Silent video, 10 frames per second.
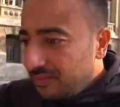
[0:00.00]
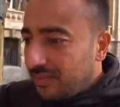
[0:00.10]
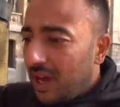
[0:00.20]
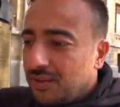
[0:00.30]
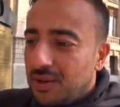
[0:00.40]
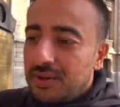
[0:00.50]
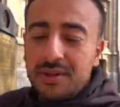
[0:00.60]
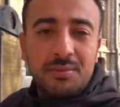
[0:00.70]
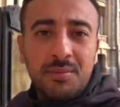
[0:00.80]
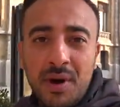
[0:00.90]
other
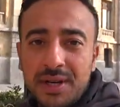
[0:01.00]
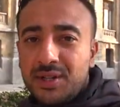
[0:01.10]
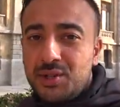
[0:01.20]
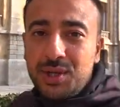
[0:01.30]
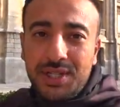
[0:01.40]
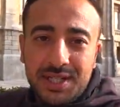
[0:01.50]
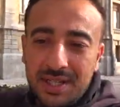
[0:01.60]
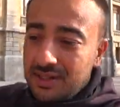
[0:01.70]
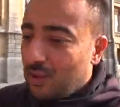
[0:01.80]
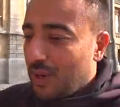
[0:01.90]
market streets and
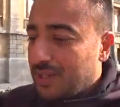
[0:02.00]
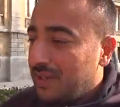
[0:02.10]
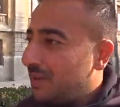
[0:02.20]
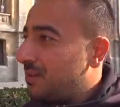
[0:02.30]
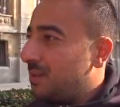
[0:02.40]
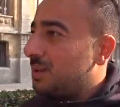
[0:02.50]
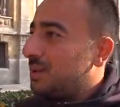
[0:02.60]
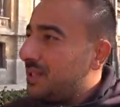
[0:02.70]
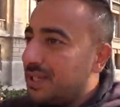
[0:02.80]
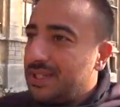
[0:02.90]
crossing the
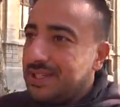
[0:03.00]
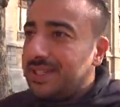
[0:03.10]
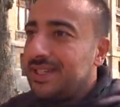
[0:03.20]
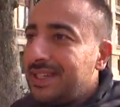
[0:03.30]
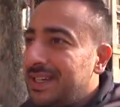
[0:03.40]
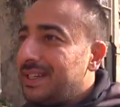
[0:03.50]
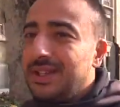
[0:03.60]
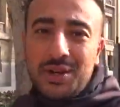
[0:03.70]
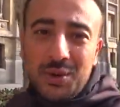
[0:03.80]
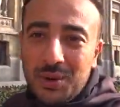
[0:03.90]
roads and
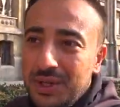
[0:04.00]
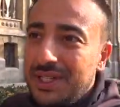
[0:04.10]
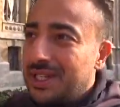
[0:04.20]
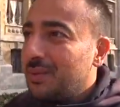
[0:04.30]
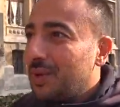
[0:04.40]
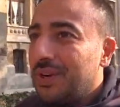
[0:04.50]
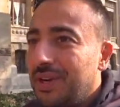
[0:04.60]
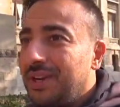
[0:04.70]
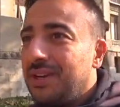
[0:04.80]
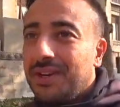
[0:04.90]
the noise, and we are
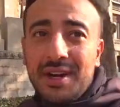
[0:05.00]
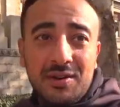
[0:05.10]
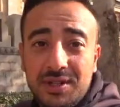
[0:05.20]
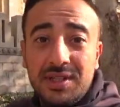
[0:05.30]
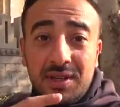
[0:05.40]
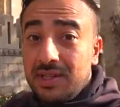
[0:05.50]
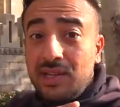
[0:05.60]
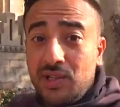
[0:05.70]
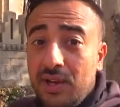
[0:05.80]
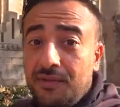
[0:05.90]
here now, and it's
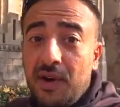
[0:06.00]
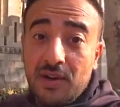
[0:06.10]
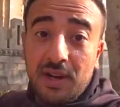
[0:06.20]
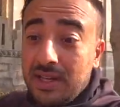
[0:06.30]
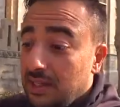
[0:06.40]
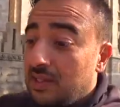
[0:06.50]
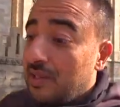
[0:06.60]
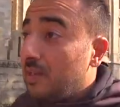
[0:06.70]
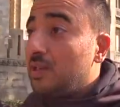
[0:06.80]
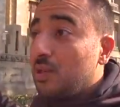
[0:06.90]
actually not far, like it's
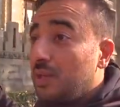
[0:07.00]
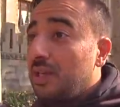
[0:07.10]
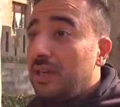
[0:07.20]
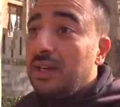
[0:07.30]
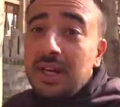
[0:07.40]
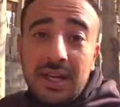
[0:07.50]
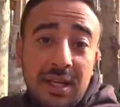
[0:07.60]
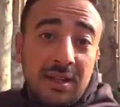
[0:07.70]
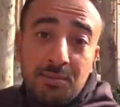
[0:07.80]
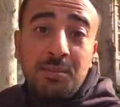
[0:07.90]
literally
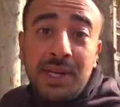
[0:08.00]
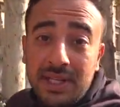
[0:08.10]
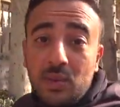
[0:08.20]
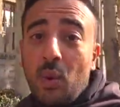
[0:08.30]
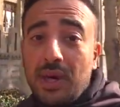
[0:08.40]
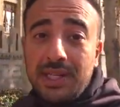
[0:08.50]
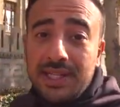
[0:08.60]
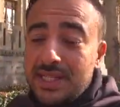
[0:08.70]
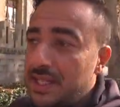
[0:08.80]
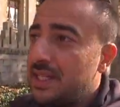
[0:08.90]
minutes walking
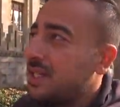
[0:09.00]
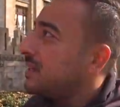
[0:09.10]
distance.